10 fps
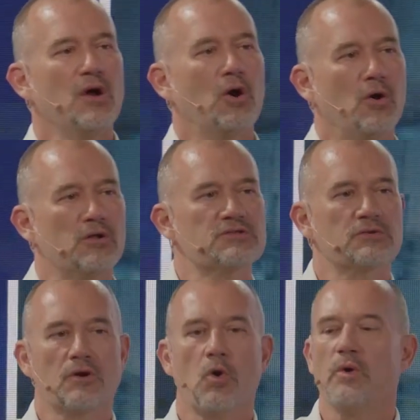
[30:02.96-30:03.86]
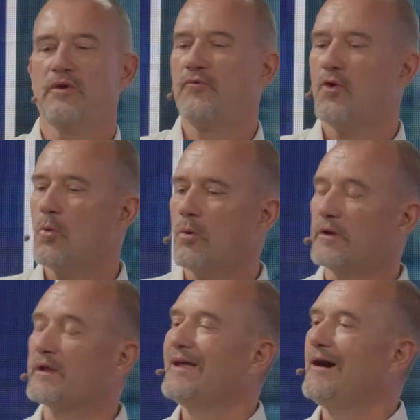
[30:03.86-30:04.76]
also going forward
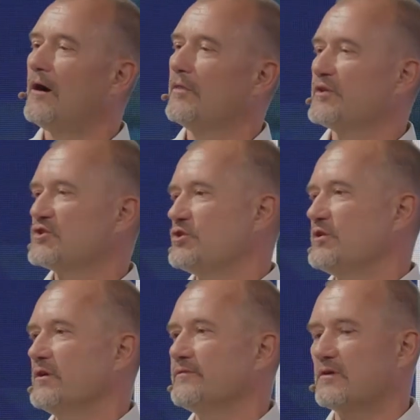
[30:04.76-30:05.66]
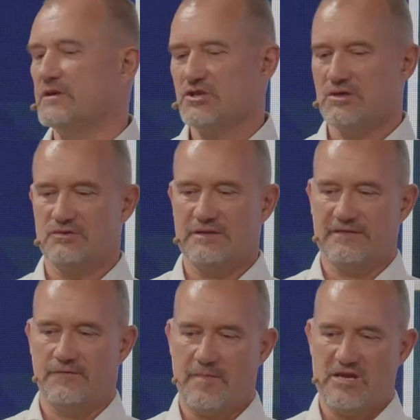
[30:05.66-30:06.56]
on the journey of our digital
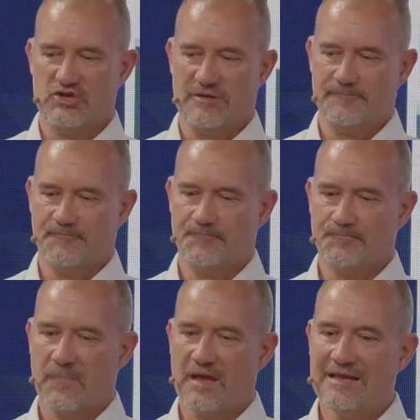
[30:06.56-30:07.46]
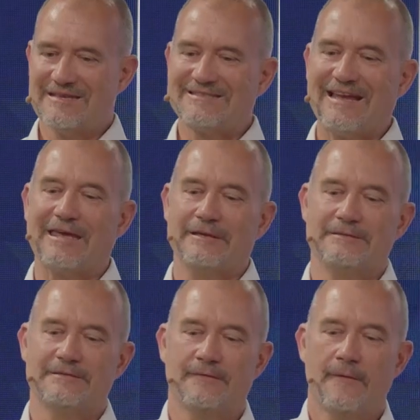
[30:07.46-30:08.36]
transformation? Second,
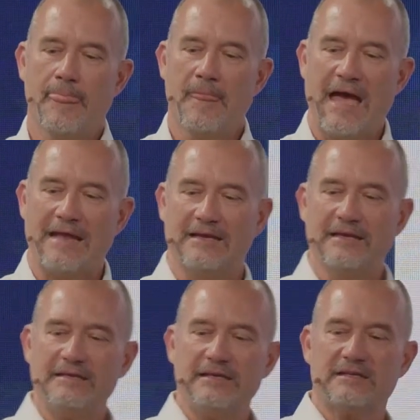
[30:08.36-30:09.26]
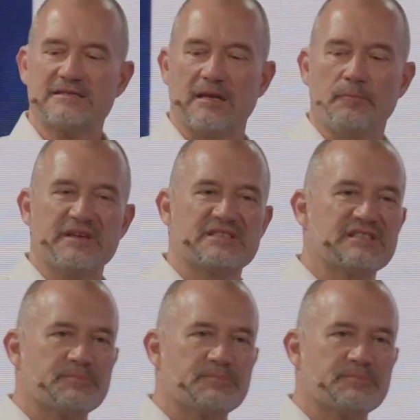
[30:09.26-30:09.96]
analytics and business